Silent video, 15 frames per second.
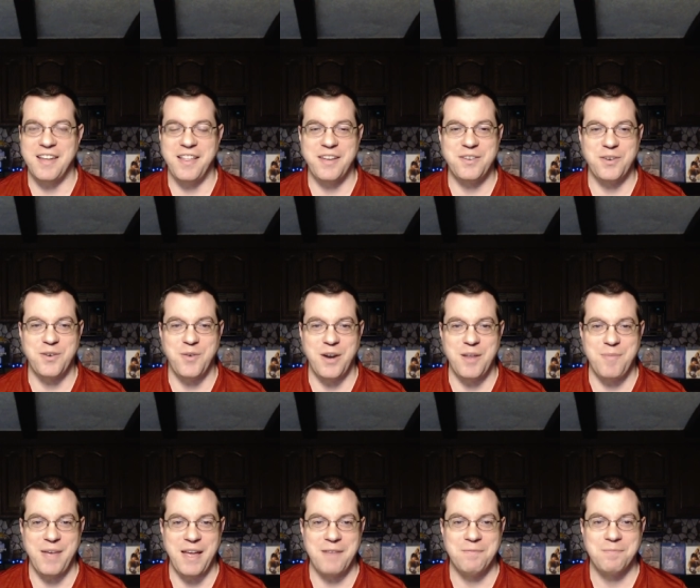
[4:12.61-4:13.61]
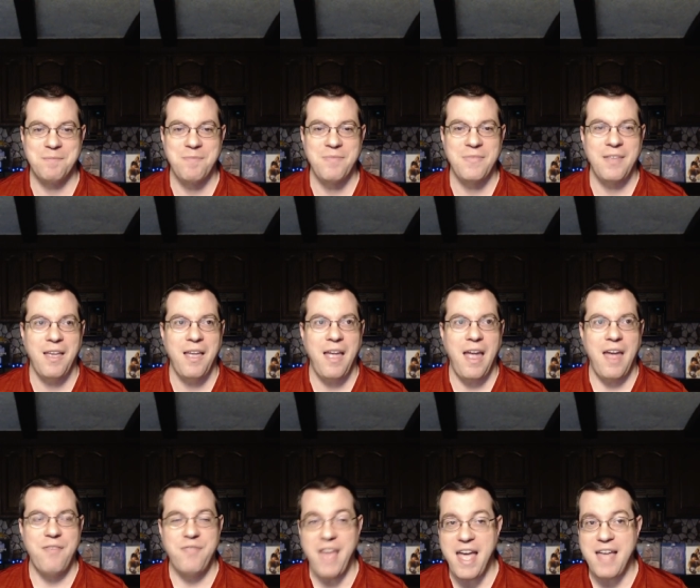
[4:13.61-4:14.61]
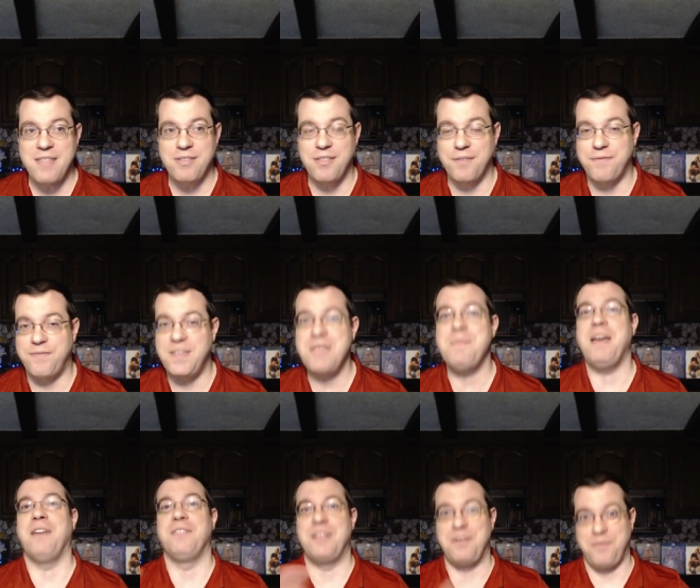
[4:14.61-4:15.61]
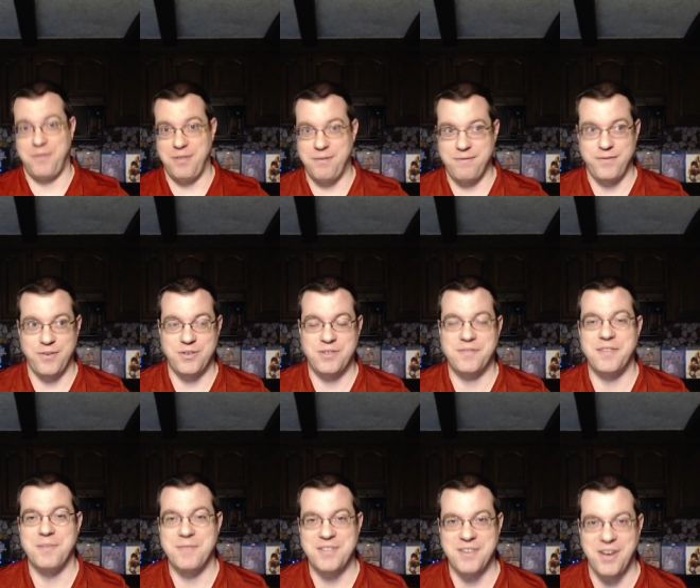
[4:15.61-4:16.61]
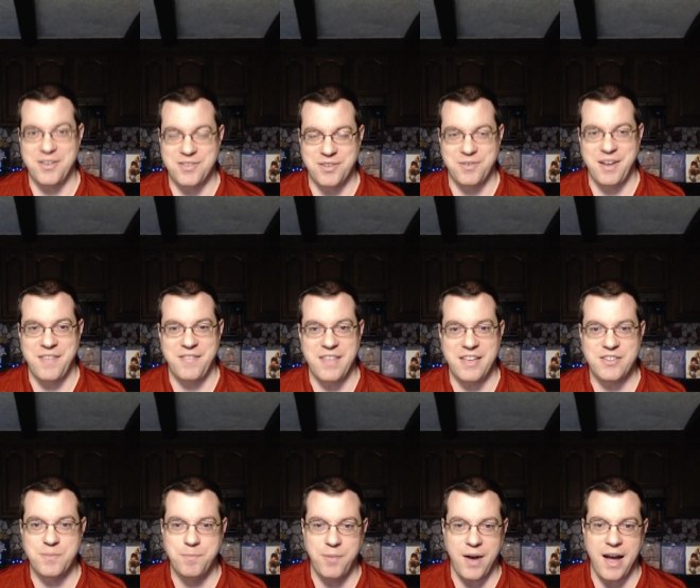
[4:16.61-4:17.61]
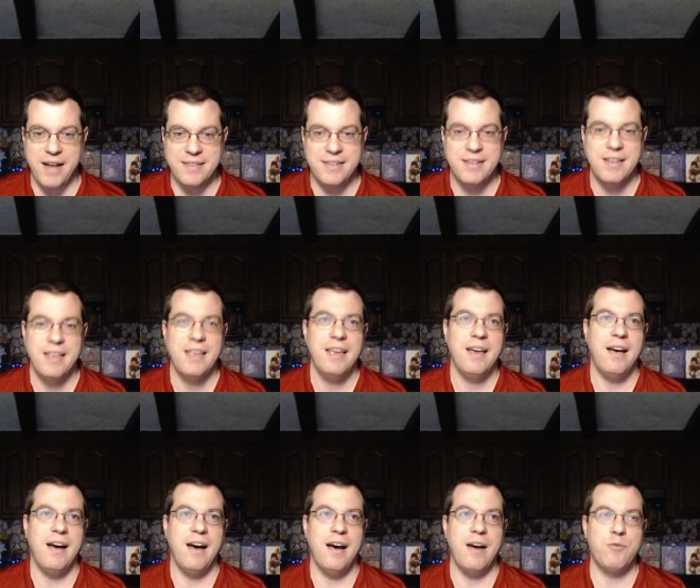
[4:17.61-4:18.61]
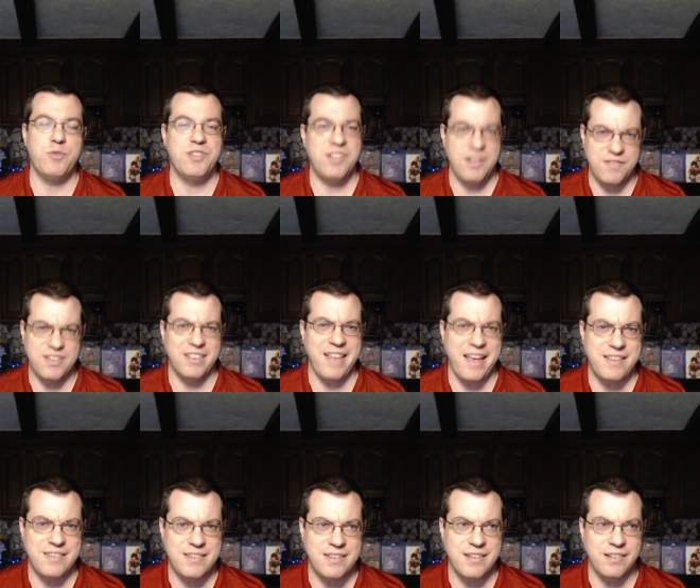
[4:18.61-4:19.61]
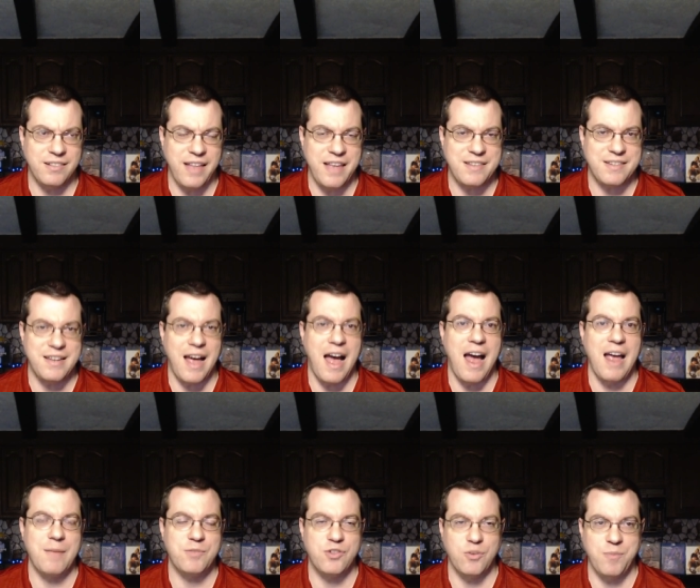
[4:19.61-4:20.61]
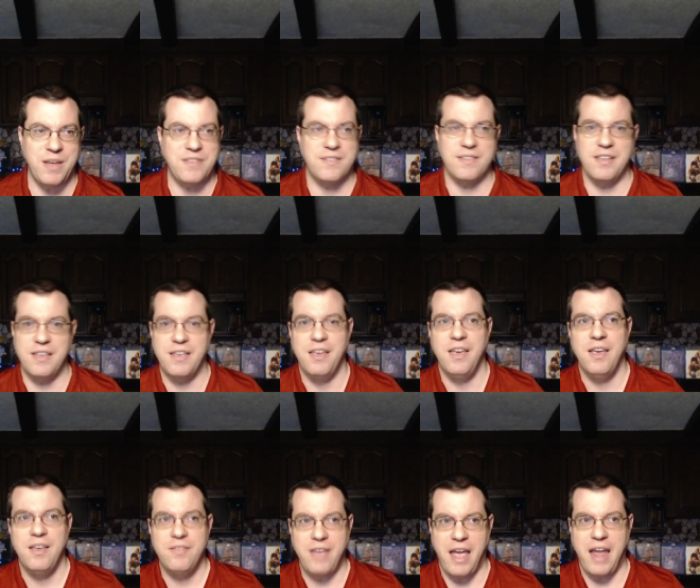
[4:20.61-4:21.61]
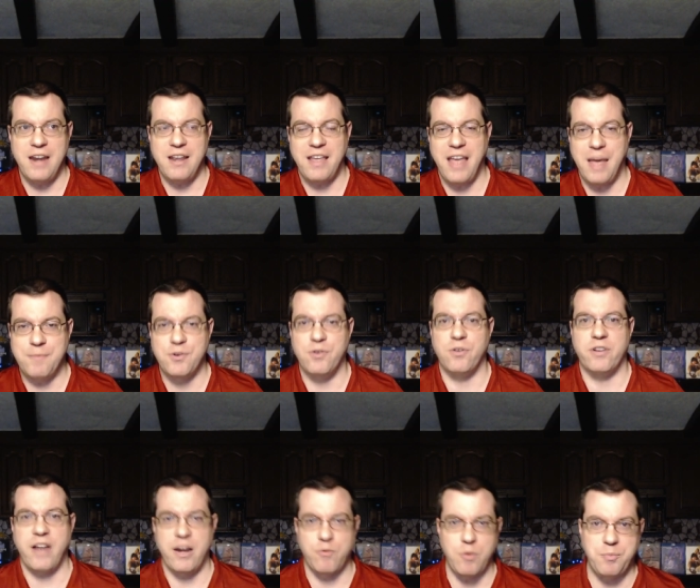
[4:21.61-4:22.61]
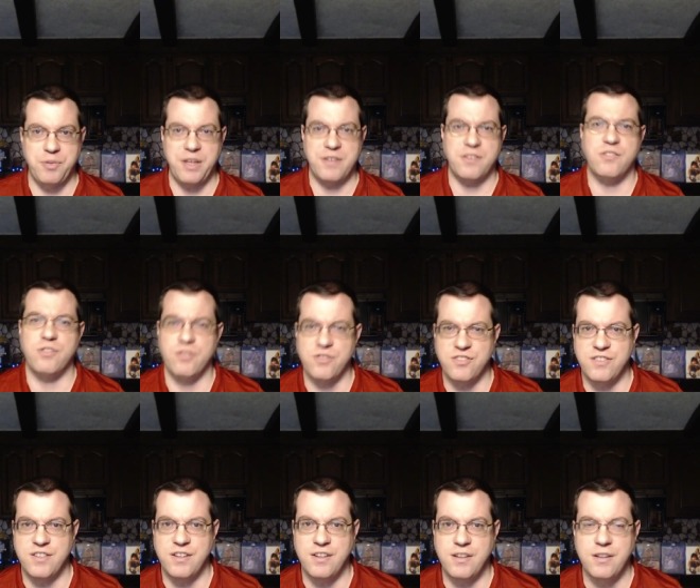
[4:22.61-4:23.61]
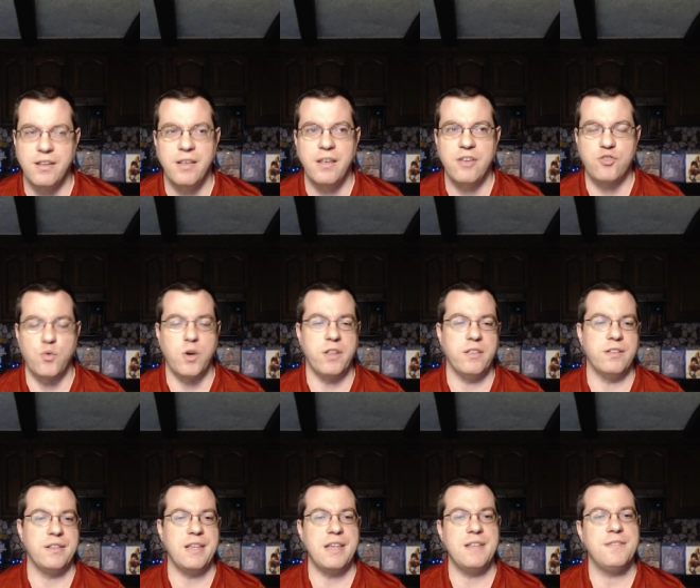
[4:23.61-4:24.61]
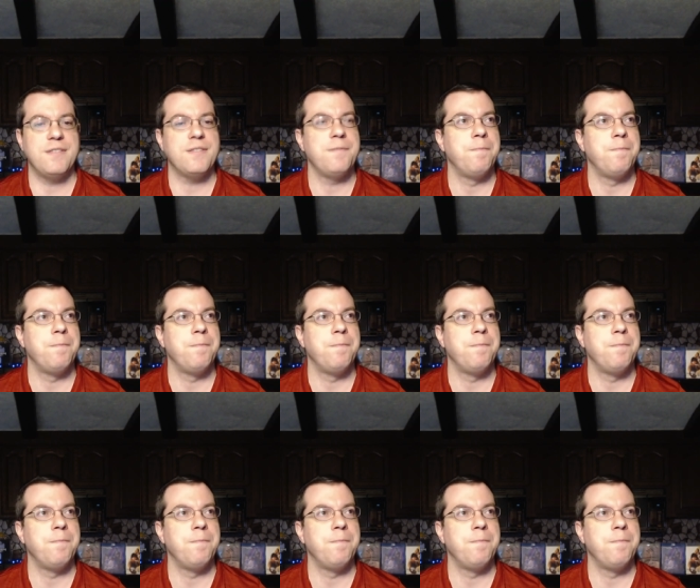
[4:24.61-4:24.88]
I liked her quite a bit. And then the female lead from the first film is also in this, but receives less time. So basically, the handicapped girl kind of replaces her as one of the leads.